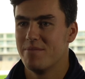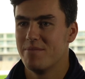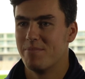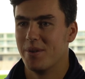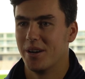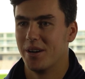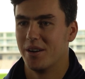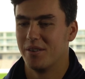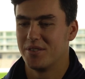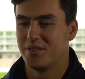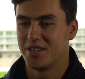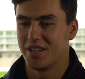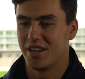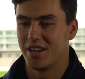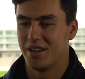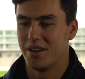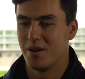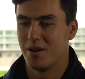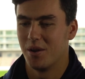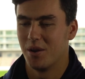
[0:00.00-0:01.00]
but obviously
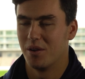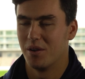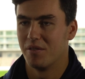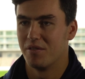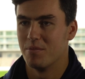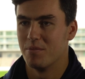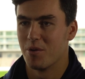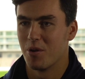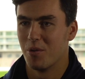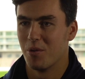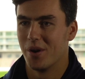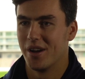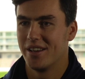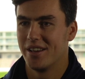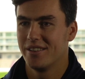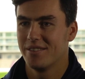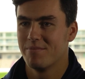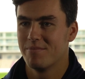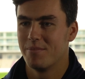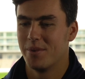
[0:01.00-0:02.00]
I know a lot of them are
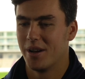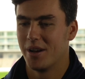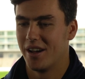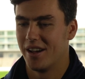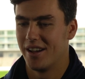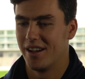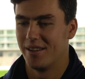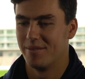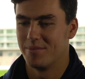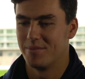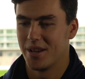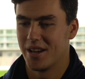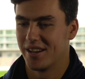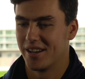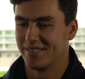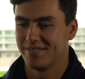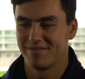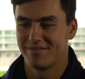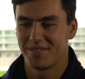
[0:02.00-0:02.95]
away, but yeah,